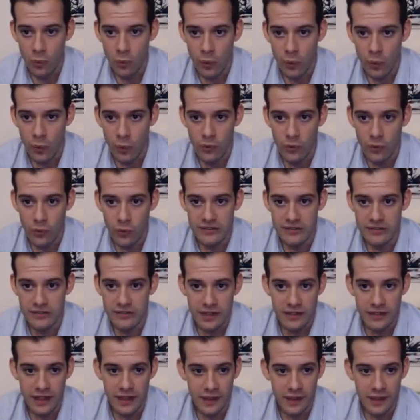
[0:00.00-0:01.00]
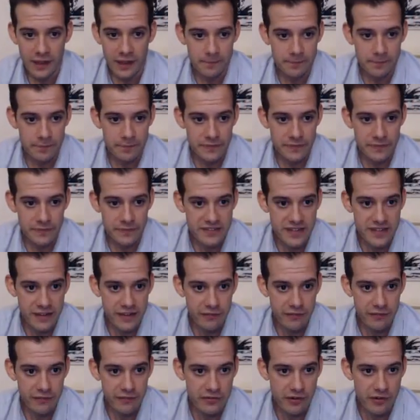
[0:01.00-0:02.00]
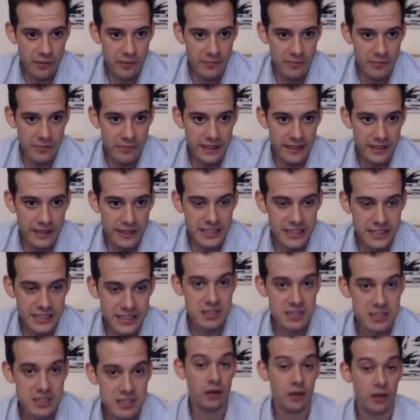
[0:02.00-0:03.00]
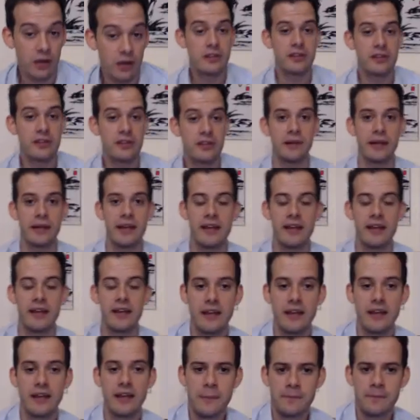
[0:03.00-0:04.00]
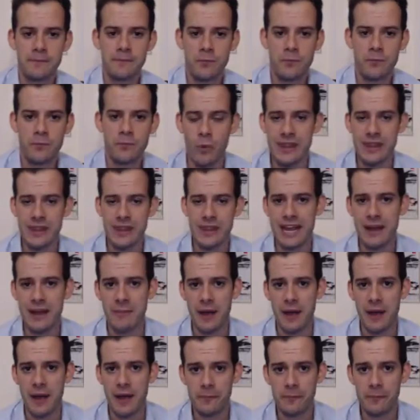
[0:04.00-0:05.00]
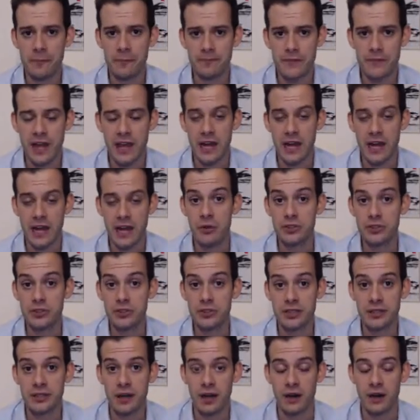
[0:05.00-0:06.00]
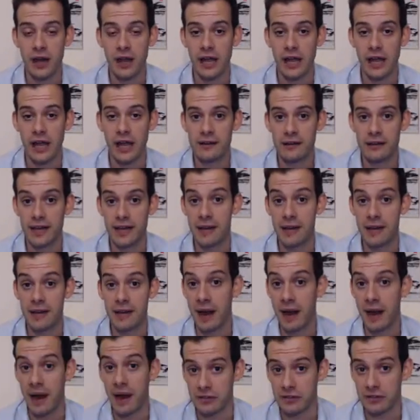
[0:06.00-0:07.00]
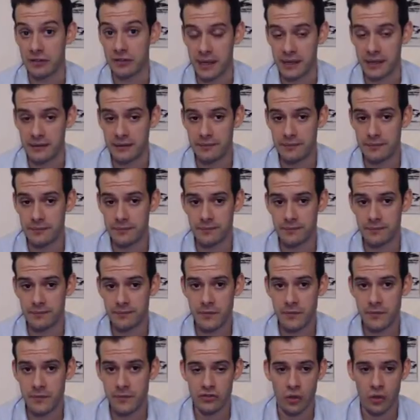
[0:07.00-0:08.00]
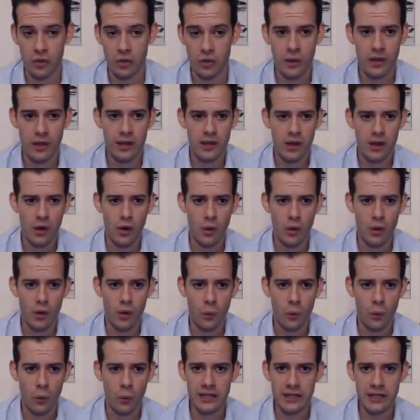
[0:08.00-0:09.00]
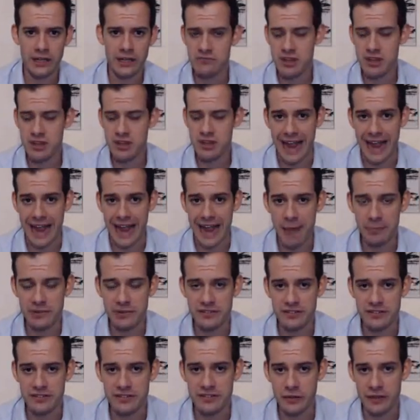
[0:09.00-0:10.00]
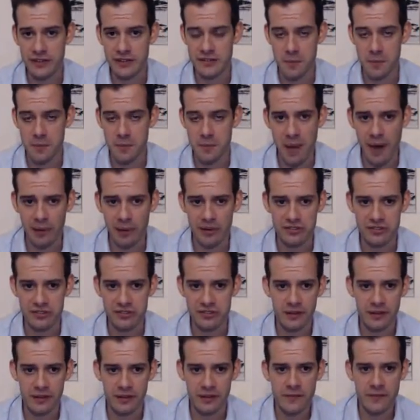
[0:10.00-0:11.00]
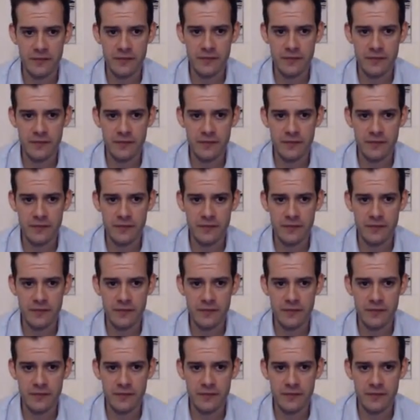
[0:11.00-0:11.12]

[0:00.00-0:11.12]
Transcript: one of the ways that this differs from the James Lange theory is when we think about an emotion like embarrassment. So, when something happens to you that's embarrassing,